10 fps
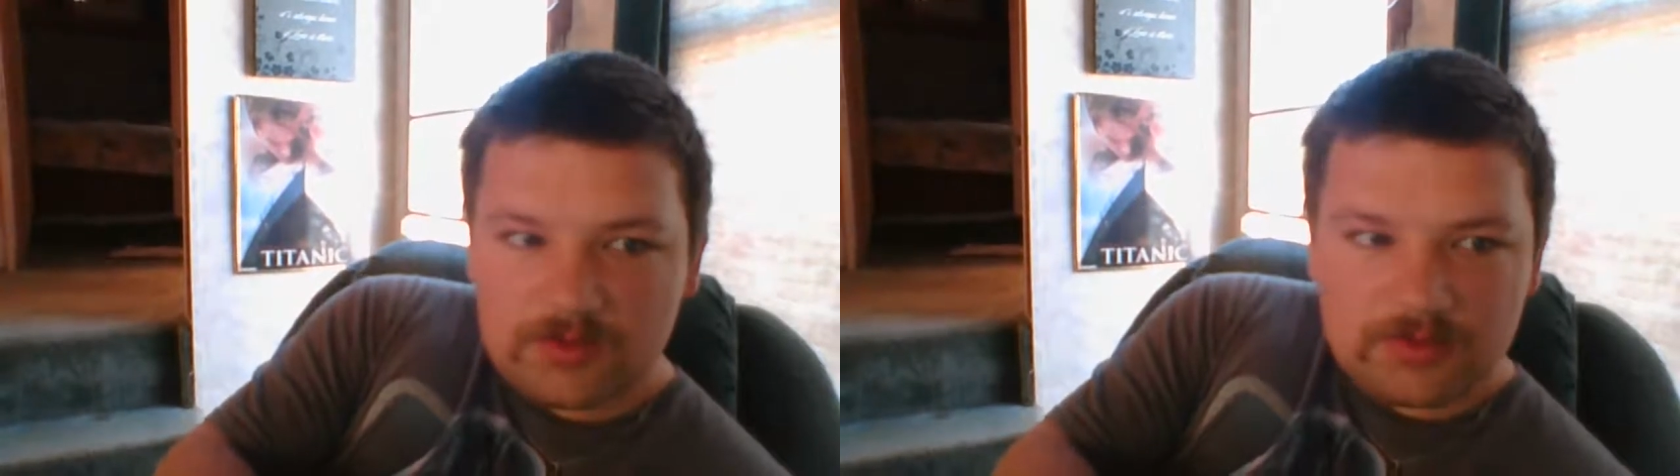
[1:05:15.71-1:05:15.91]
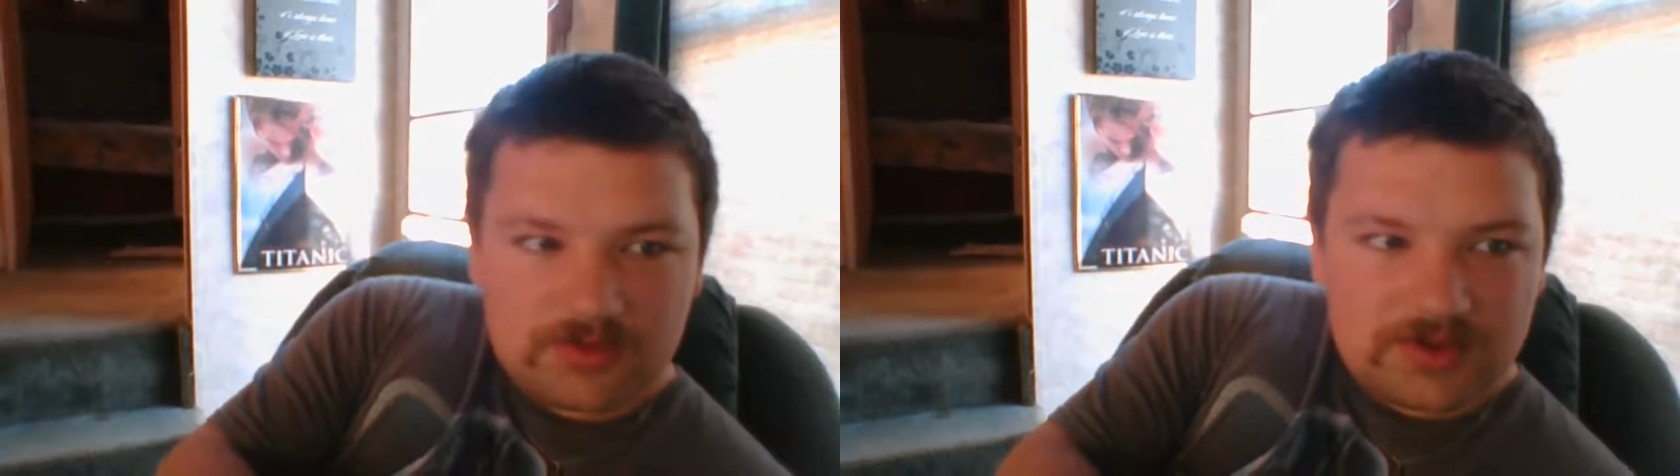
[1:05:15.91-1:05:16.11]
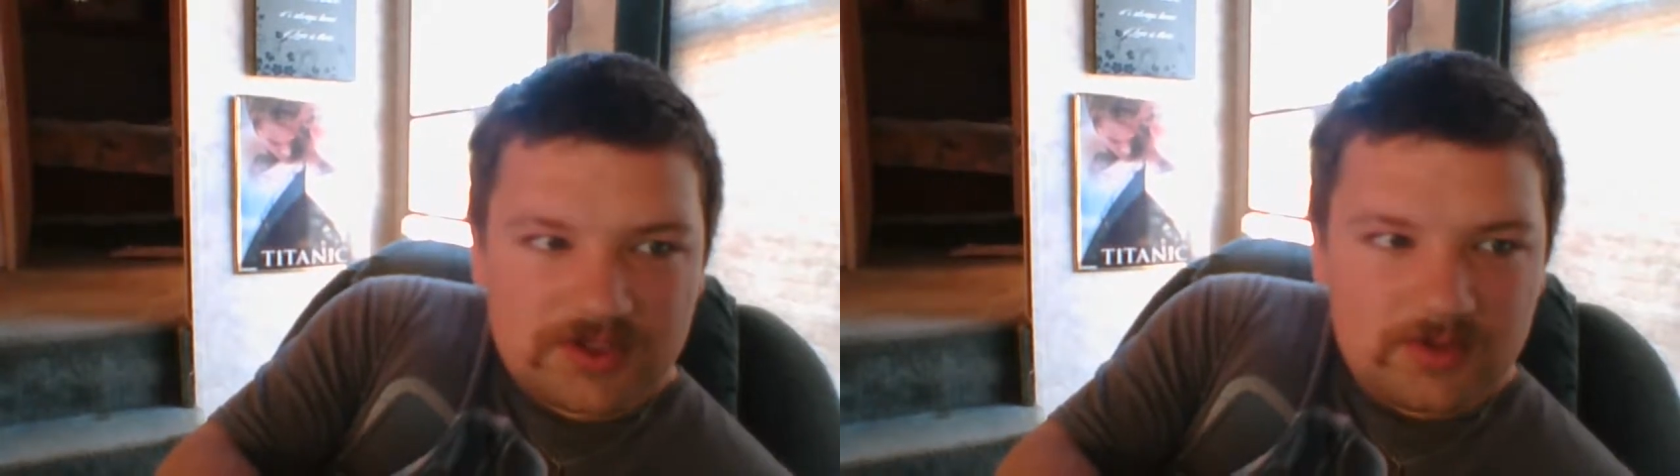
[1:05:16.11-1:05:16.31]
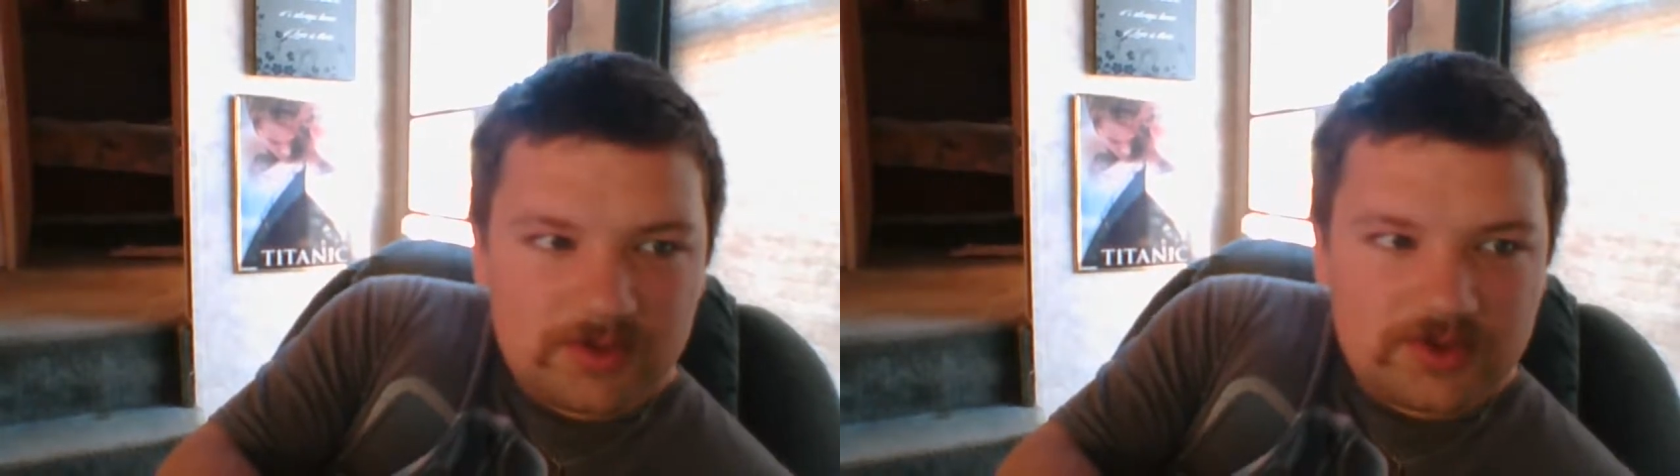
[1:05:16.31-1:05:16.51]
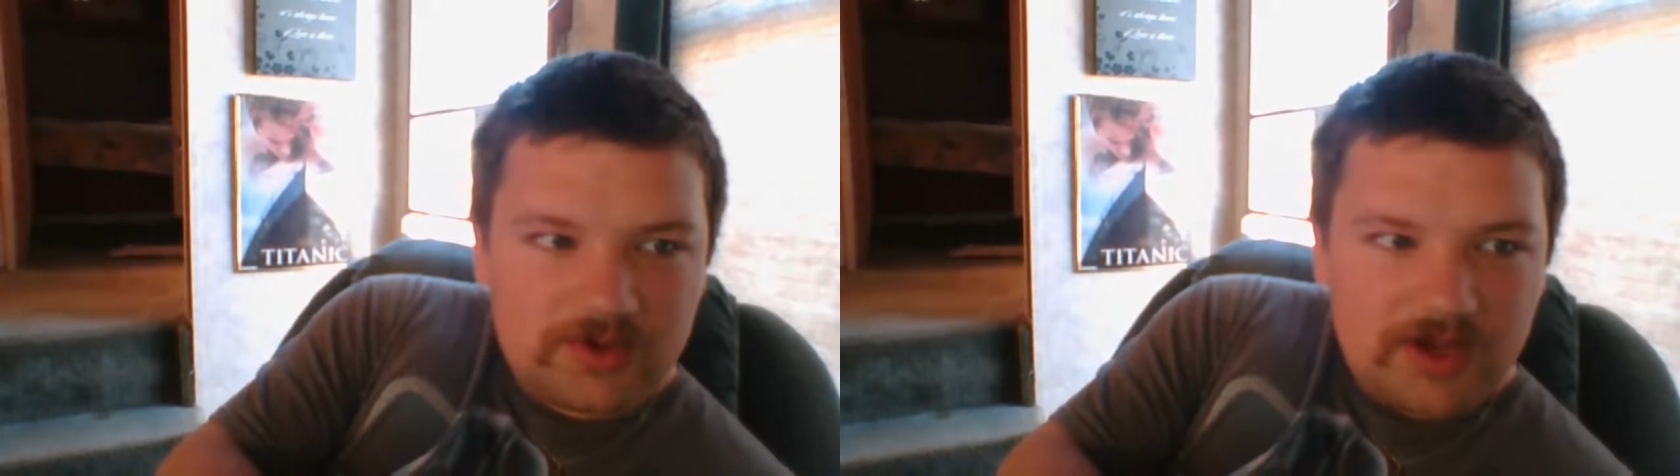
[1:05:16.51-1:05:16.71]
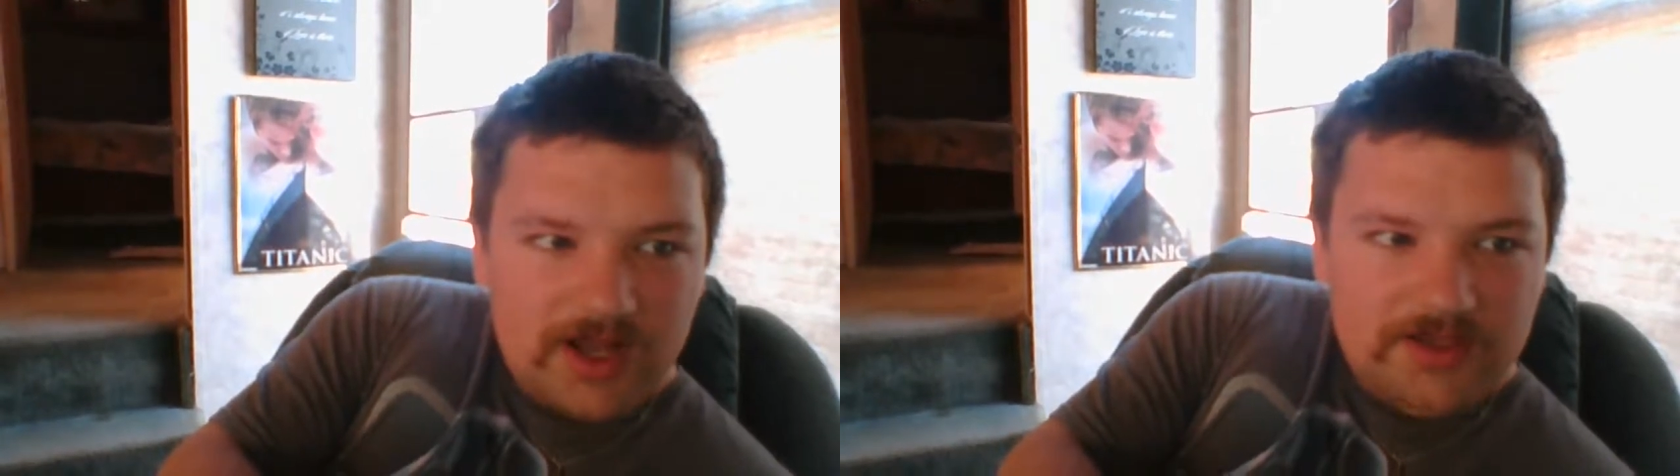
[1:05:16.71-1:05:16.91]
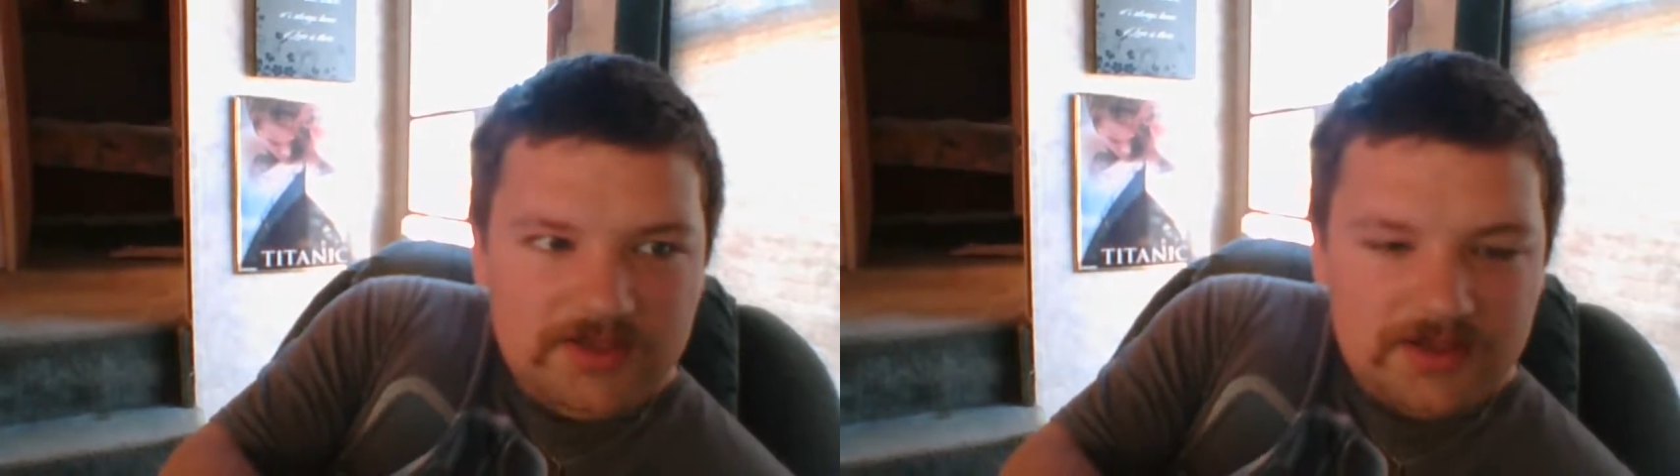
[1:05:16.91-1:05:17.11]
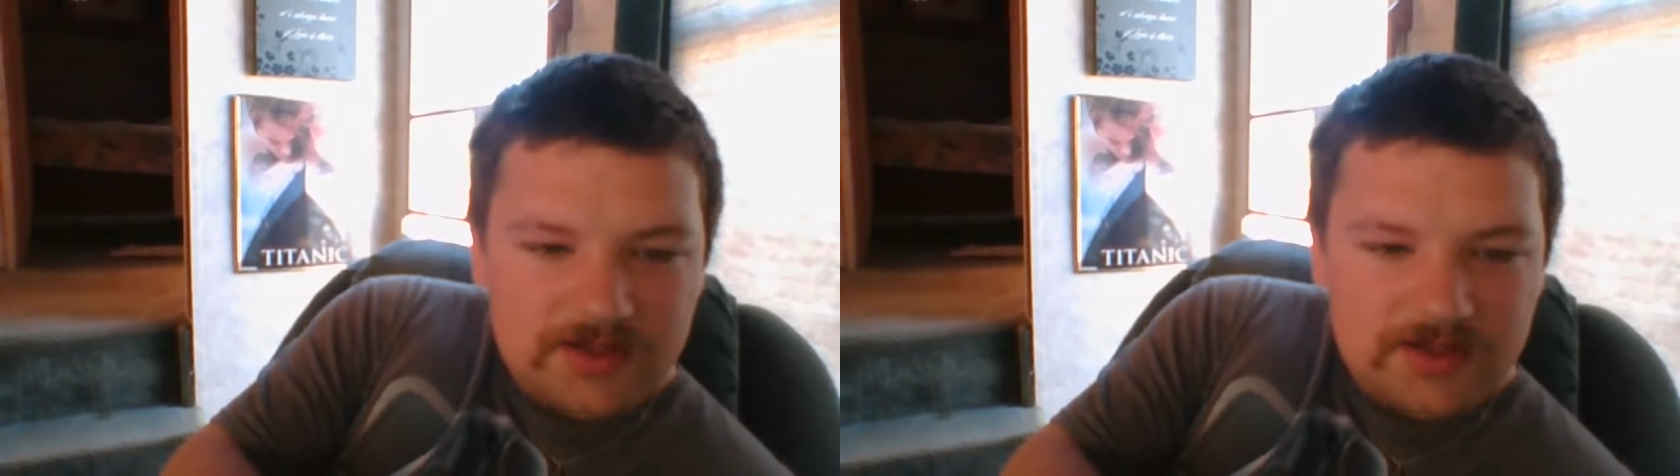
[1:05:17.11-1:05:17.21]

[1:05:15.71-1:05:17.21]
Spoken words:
I will see what you got.